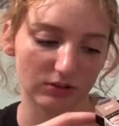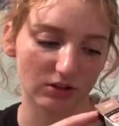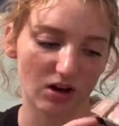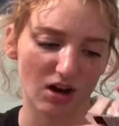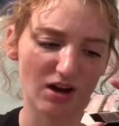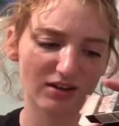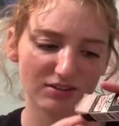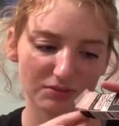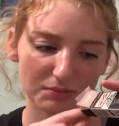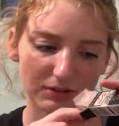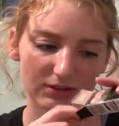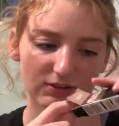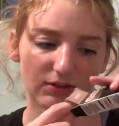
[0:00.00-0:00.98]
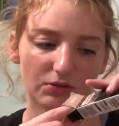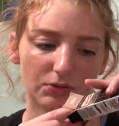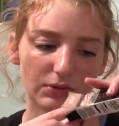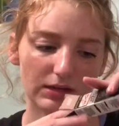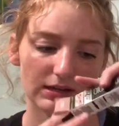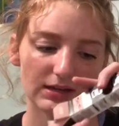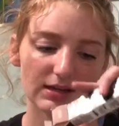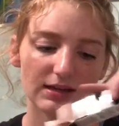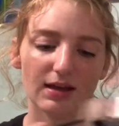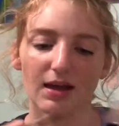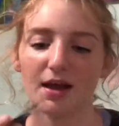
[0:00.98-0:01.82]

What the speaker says: toss because I don't need it.